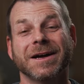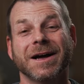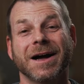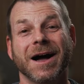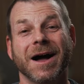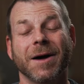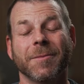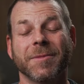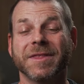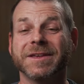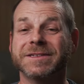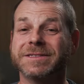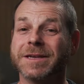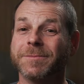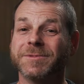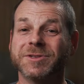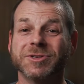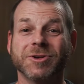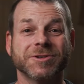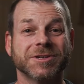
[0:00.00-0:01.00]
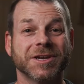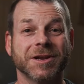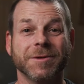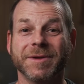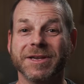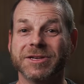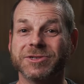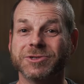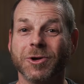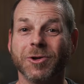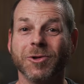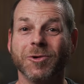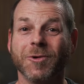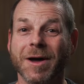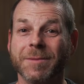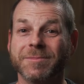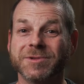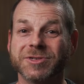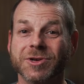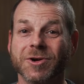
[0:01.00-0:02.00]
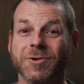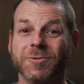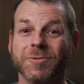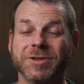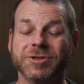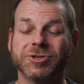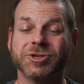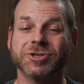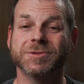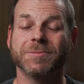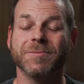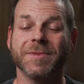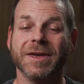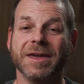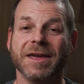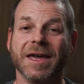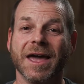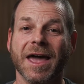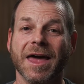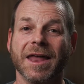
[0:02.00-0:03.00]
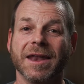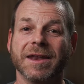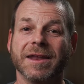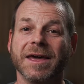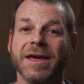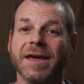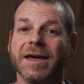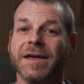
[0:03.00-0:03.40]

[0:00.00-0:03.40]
And this episode is going to be a solo episode with just me, and